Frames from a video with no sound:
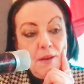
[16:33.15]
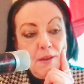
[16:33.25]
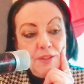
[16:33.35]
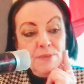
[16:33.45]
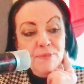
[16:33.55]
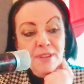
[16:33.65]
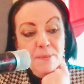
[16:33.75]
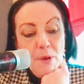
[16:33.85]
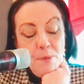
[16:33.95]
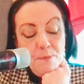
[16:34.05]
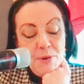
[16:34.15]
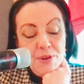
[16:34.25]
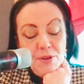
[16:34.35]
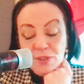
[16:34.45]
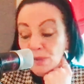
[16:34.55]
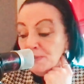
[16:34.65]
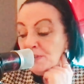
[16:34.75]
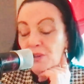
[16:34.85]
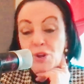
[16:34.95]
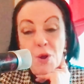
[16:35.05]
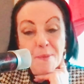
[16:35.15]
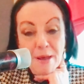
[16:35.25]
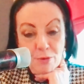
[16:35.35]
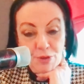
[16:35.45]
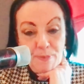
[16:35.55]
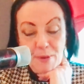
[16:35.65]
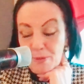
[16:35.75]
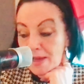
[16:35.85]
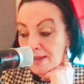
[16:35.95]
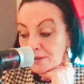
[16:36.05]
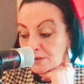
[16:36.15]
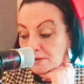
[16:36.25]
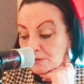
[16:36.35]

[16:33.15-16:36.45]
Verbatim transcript: something about money, or something to come out about that.